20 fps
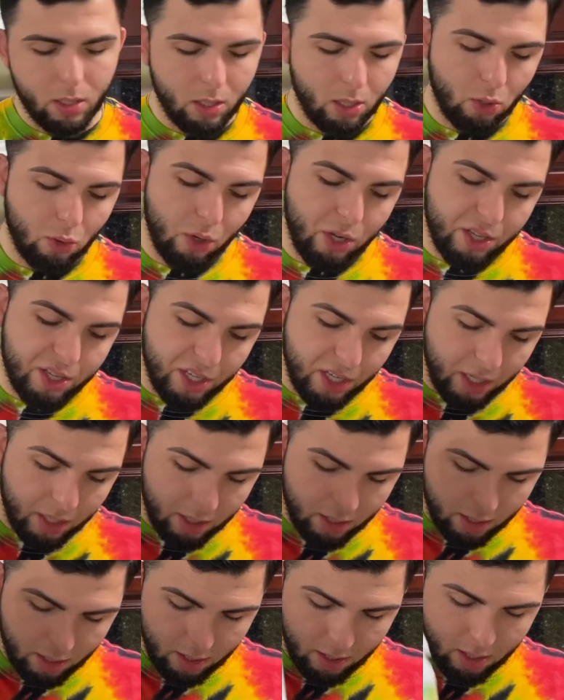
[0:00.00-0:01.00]
Creatine,
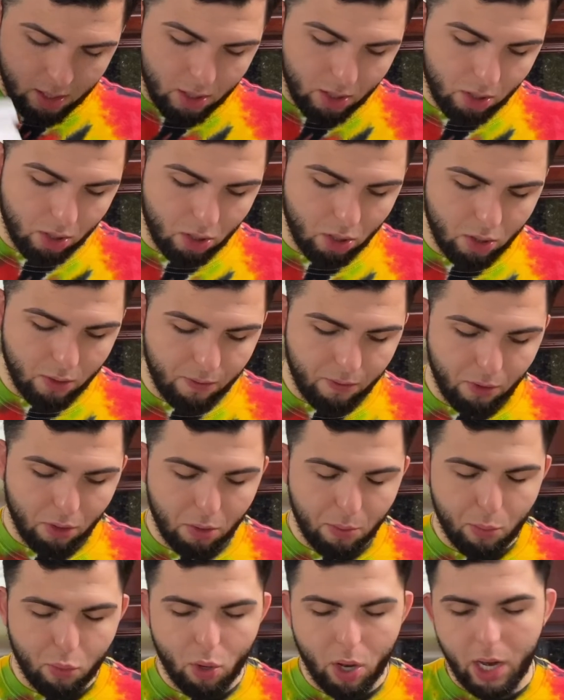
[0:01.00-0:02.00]
good for your
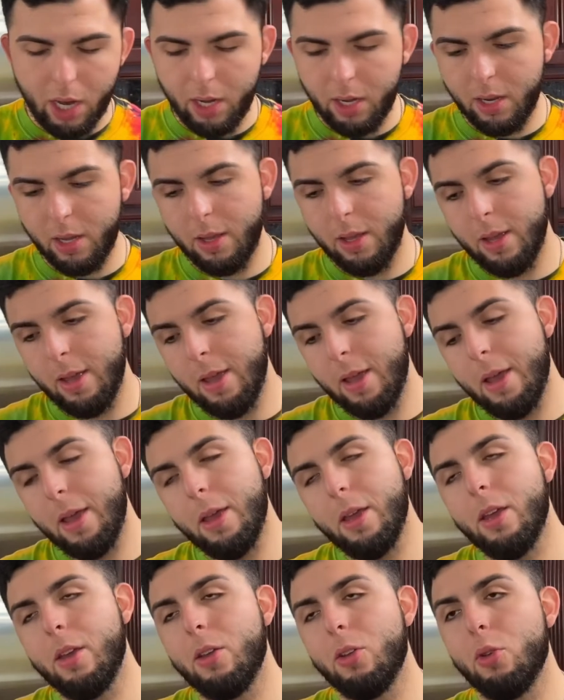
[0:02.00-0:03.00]
brain,
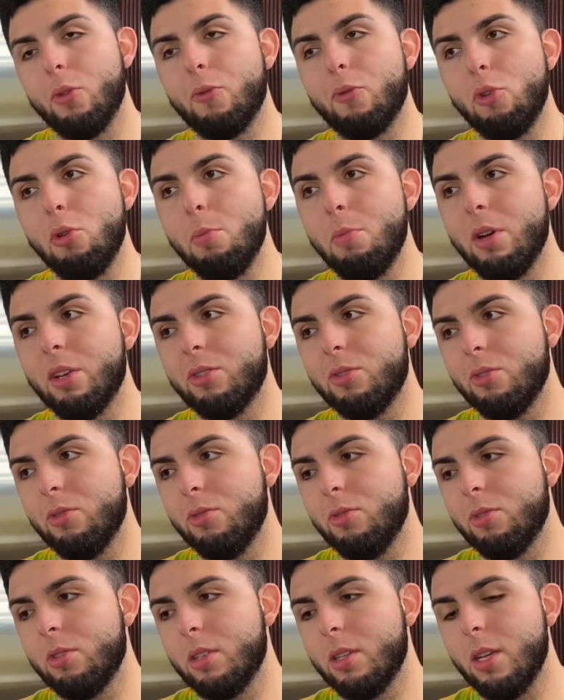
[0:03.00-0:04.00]
good for your
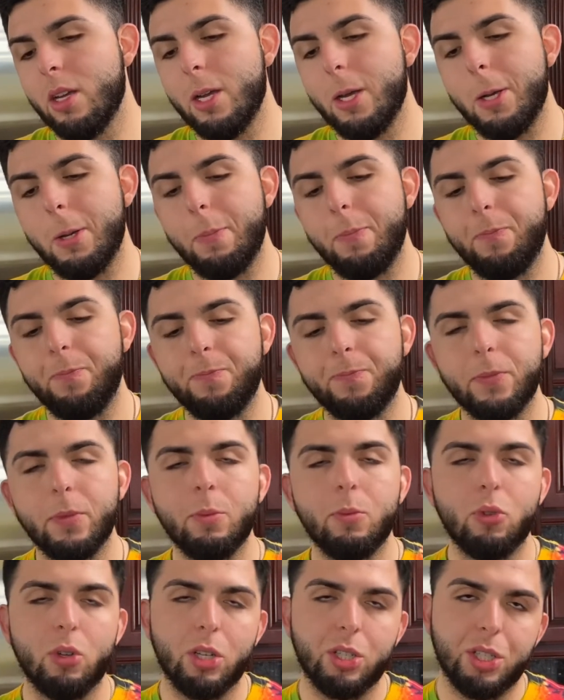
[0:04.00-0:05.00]
muscles,
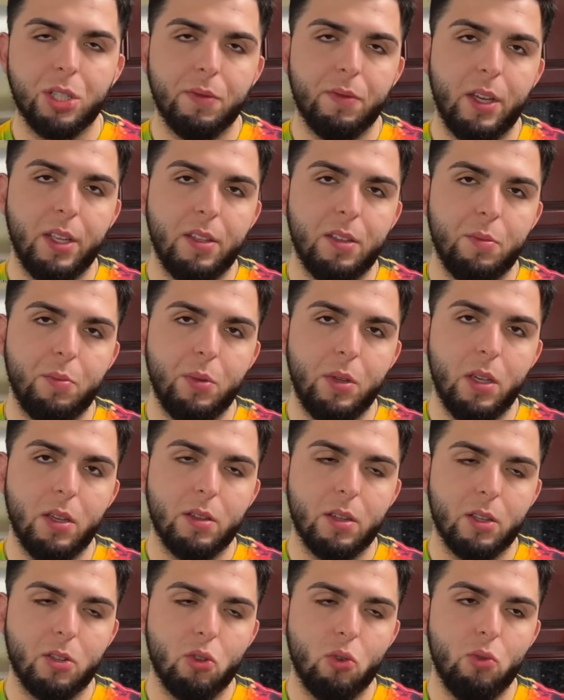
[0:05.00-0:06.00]
production of ATP, as
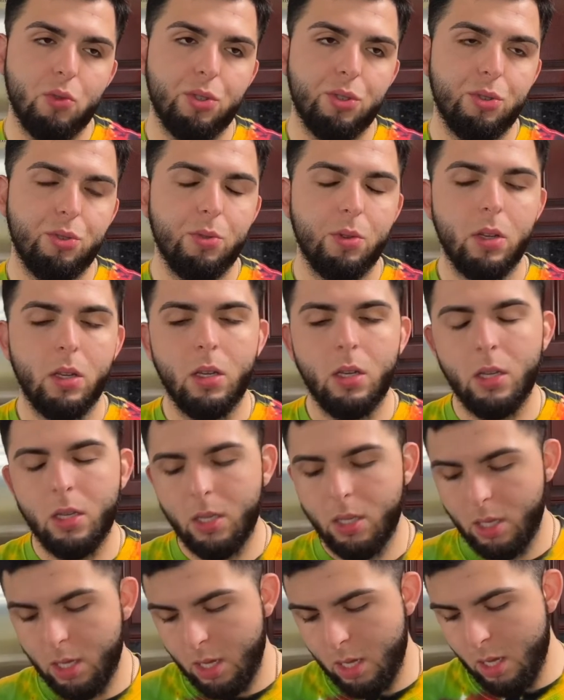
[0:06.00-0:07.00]
I told you.
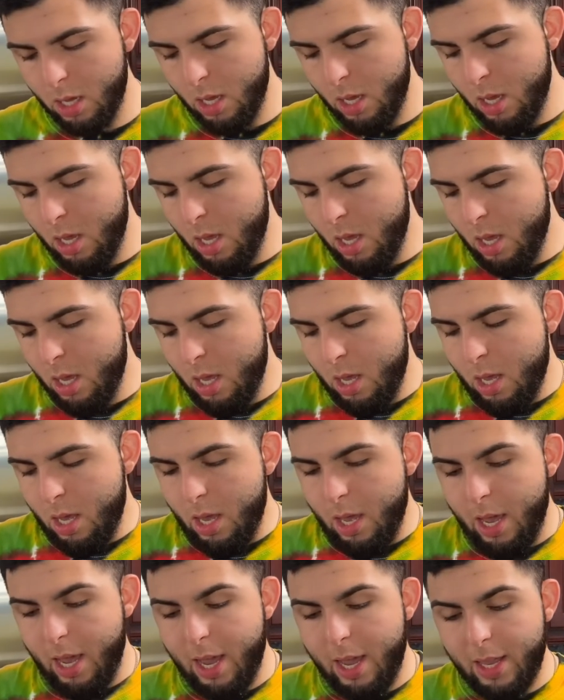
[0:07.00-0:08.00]

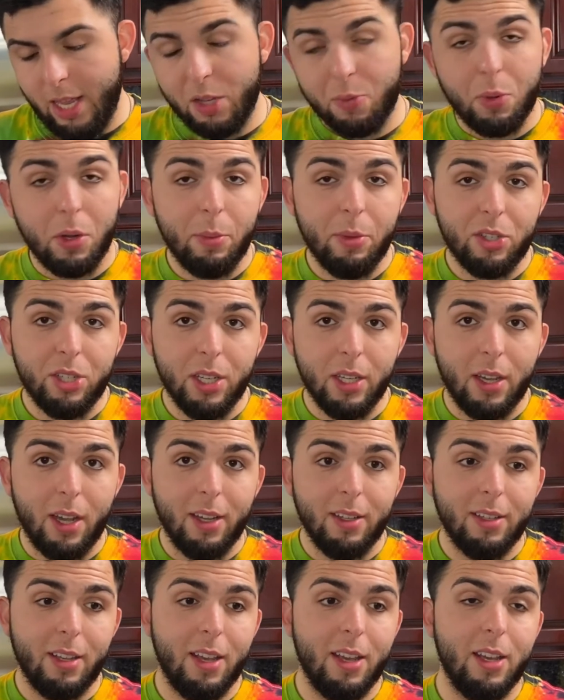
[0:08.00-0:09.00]
And that's pretty much it,
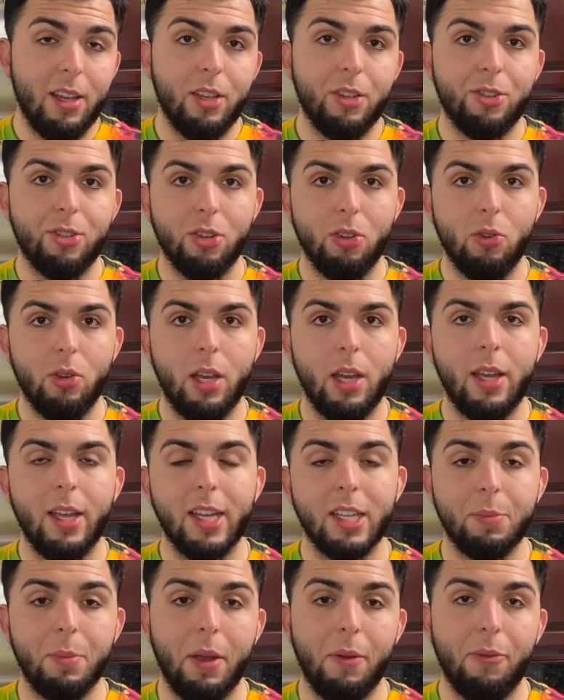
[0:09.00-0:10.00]
guys. So
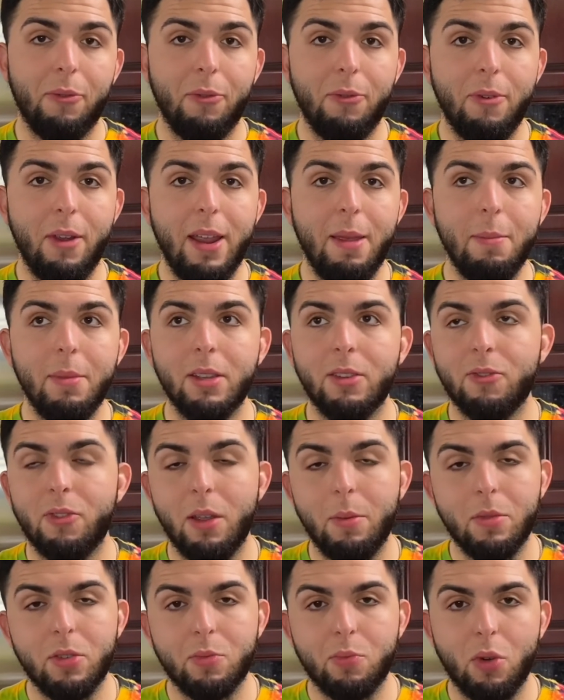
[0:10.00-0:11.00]
that's my famous
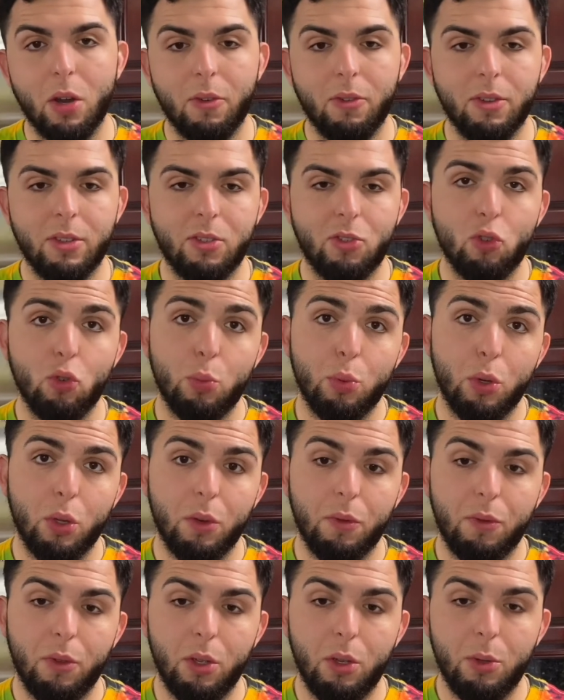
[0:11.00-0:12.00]
breakfast. Super good
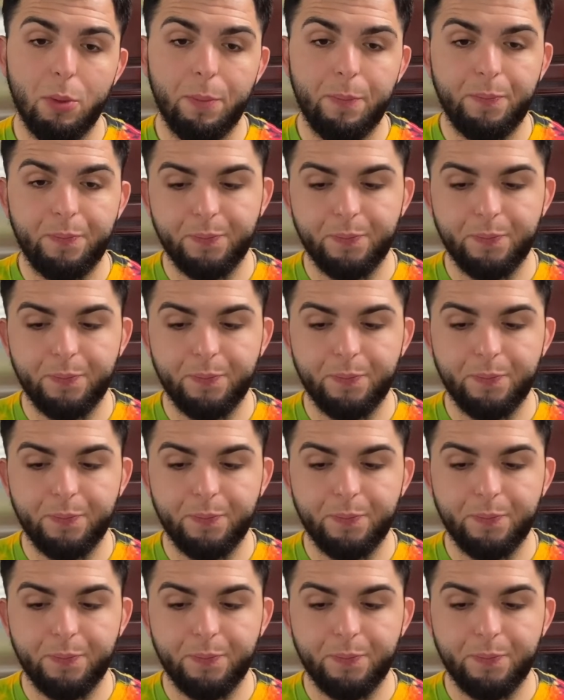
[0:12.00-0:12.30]
for you.